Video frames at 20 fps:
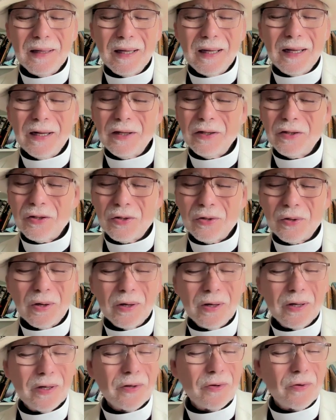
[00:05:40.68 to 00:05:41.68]
And he
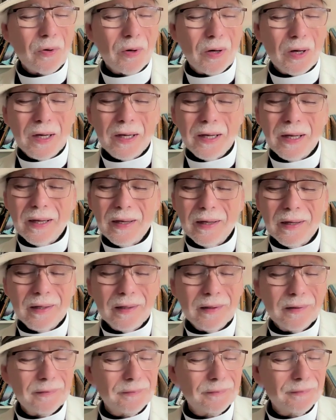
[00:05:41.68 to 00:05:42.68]
started crying
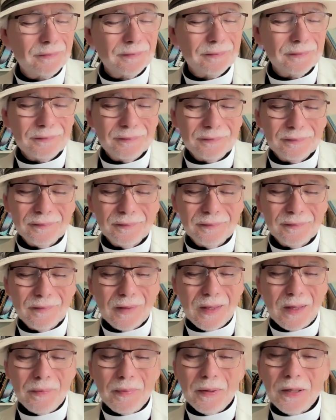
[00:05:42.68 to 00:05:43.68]

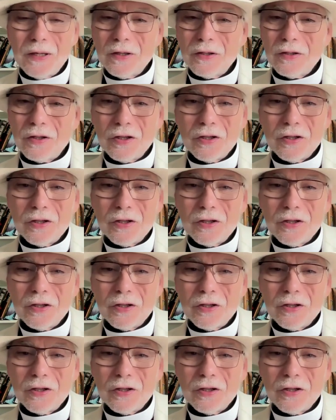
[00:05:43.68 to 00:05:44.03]
because